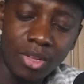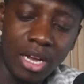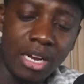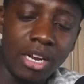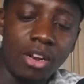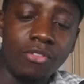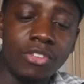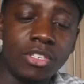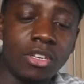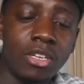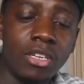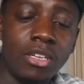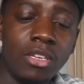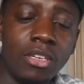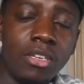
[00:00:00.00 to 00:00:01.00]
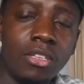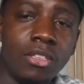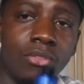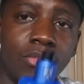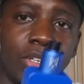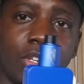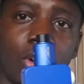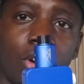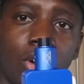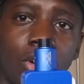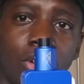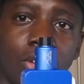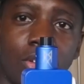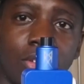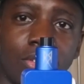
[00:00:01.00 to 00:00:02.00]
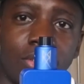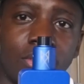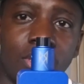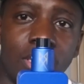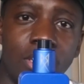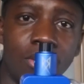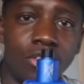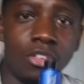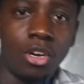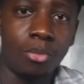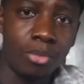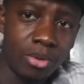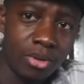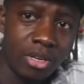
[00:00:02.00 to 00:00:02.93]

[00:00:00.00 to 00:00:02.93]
And then obviously the recoil sitting on top.